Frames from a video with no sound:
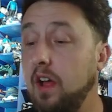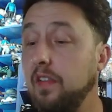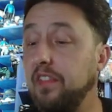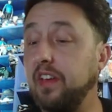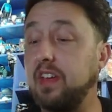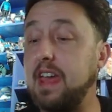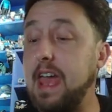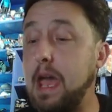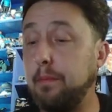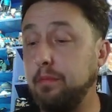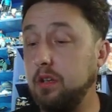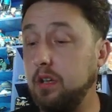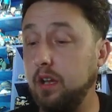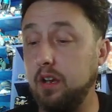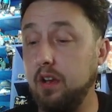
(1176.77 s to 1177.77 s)
The
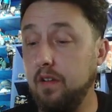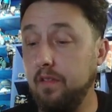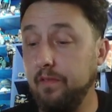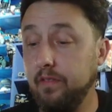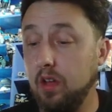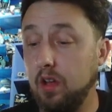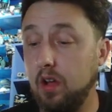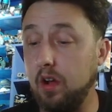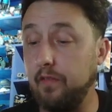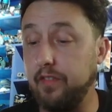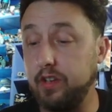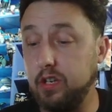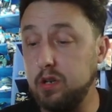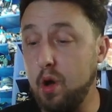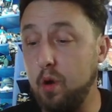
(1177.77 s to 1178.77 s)
captain of the
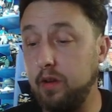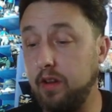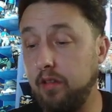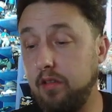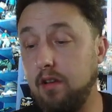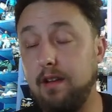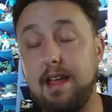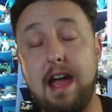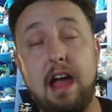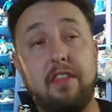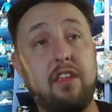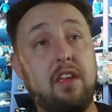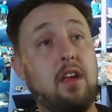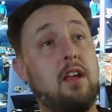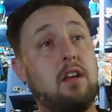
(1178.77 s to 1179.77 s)
Tedonians,
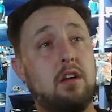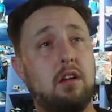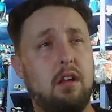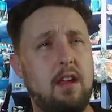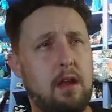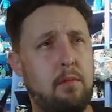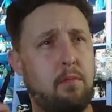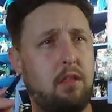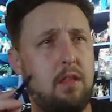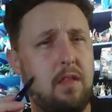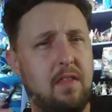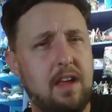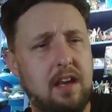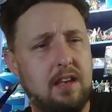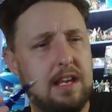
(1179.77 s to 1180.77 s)
Arkathi, claims that
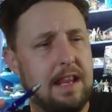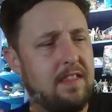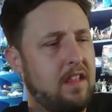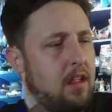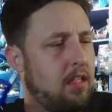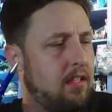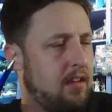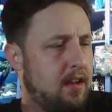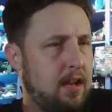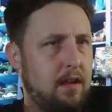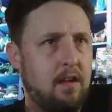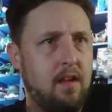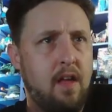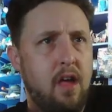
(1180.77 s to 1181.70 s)
they did this in a